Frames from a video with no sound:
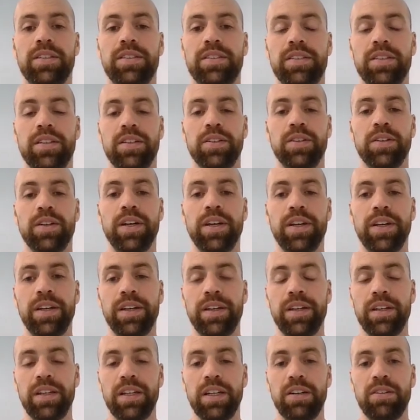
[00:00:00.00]
So
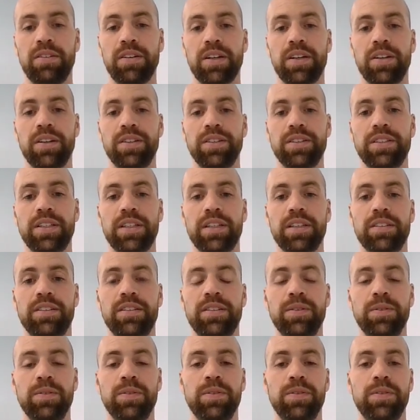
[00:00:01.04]
in our
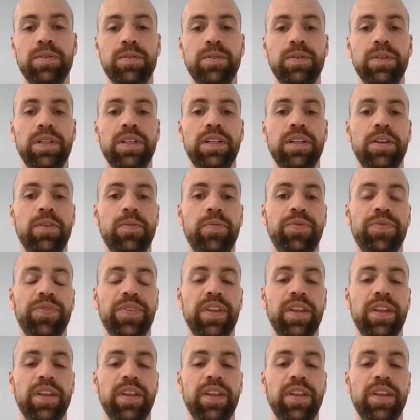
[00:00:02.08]
context, we